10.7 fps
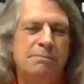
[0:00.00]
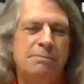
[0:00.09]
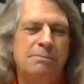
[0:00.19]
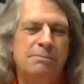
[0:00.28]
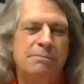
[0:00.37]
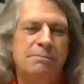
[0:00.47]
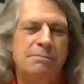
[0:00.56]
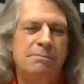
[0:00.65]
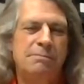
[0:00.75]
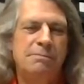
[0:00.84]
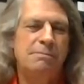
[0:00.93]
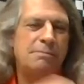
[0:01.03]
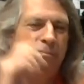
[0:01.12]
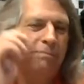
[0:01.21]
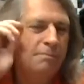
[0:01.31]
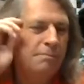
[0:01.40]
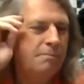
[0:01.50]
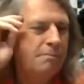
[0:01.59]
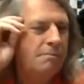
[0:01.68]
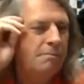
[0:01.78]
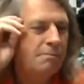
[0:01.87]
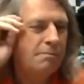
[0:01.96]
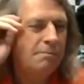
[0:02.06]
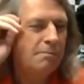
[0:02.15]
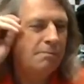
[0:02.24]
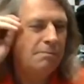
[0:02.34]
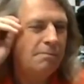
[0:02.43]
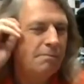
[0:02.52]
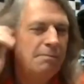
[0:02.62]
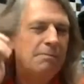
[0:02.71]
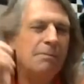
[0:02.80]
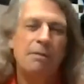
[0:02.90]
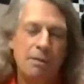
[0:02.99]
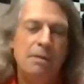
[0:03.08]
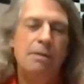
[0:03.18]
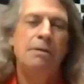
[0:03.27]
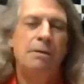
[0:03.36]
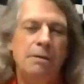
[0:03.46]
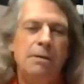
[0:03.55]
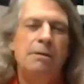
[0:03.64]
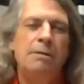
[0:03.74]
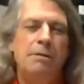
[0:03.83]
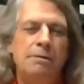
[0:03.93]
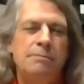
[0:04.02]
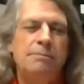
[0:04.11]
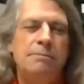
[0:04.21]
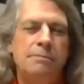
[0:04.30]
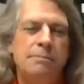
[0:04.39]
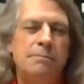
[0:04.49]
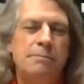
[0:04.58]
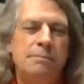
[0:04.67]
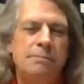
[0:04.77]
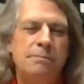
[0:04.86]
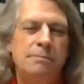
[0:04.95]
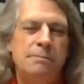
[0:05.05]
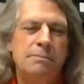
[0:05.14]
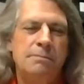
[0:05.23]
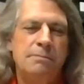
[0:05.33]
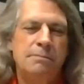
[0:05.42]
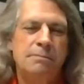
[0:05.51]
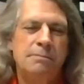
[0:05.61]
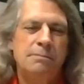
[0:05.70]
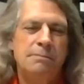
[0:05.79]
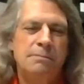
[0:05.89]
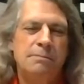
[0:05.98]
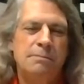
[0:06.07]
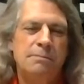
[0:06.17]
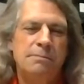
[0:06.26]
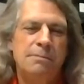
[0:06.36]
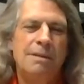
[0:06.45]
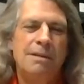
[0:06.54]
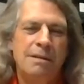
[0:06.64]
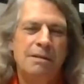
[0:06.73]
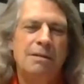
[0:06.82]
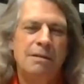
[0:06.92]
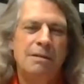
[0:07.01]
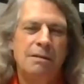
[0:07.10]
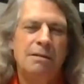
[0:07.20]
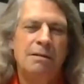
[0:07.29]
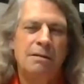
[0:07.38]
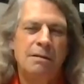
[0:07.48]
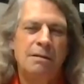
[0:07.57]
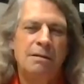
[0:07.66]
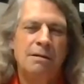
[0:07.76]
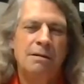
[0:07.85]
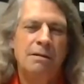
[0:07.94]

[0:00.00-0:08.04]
This person isn't speaking.